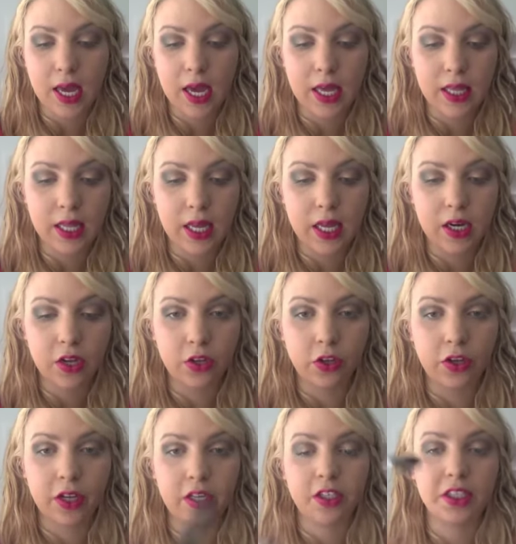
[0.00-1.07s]
And then
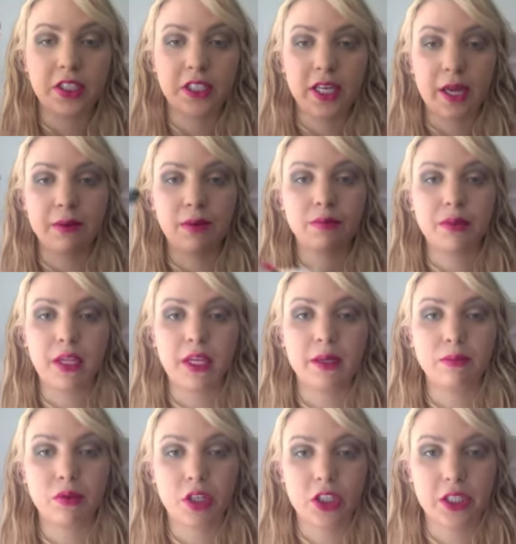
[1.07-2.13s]
you can use your tapered
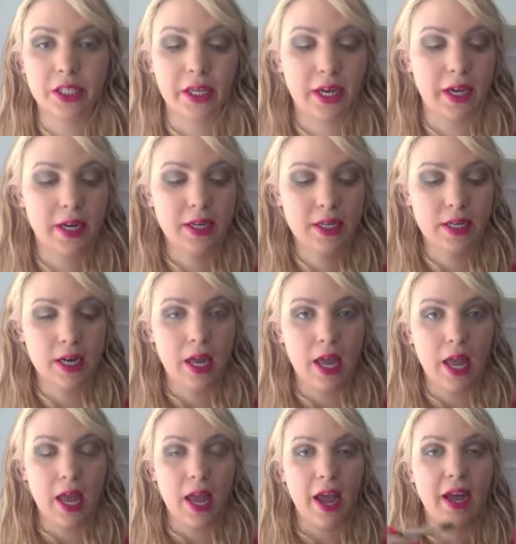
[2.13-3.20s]
blending brush again
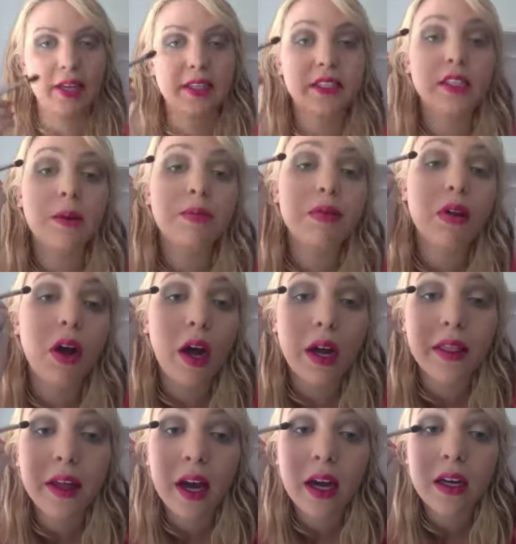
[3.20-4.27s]
and just
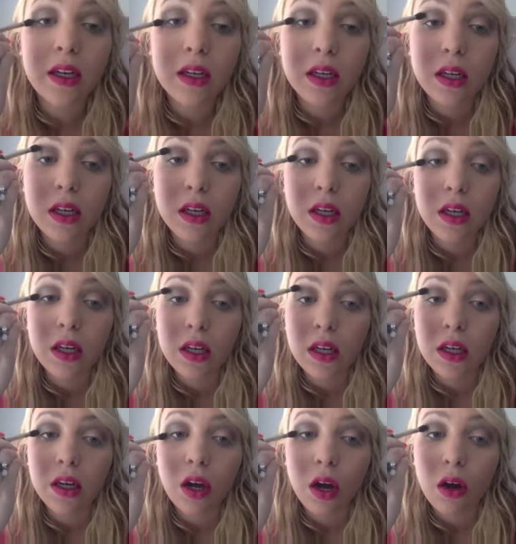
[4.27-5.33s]
apply that
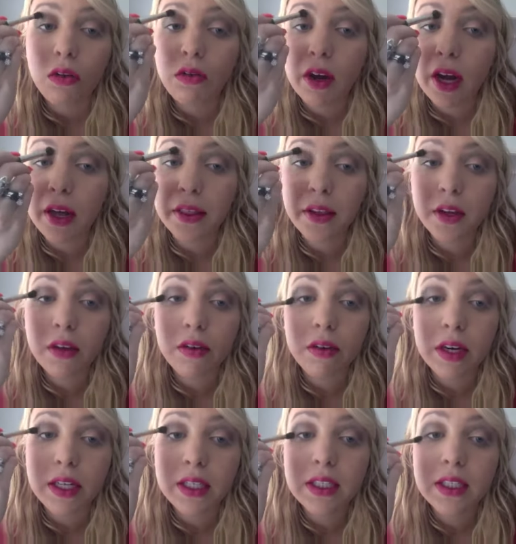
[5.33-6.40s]
around the
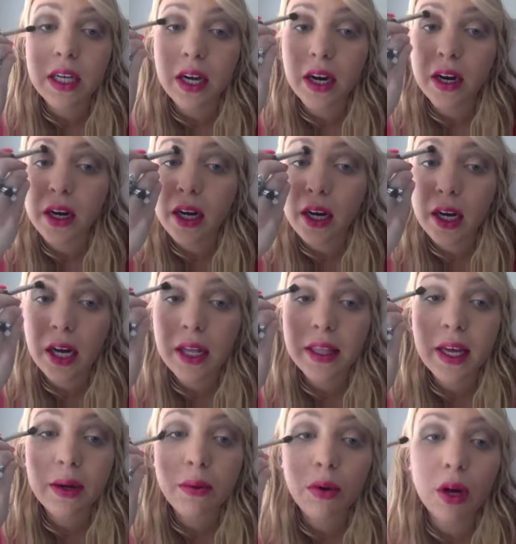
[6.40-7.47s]
crease area, and
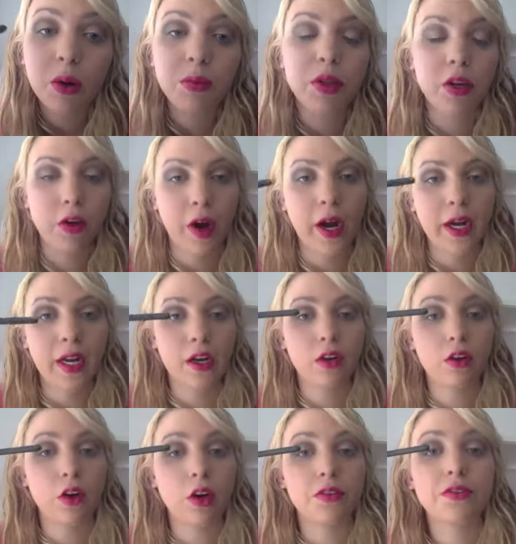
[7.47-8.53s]
that will help the
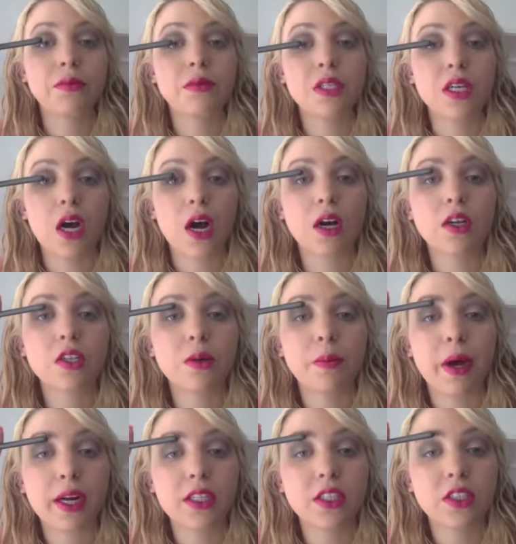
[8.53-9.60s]
gradient go from dark to
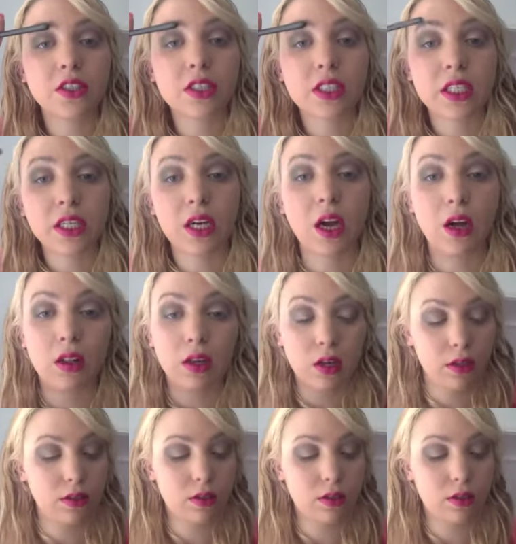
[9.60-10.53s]
back to your skin colour.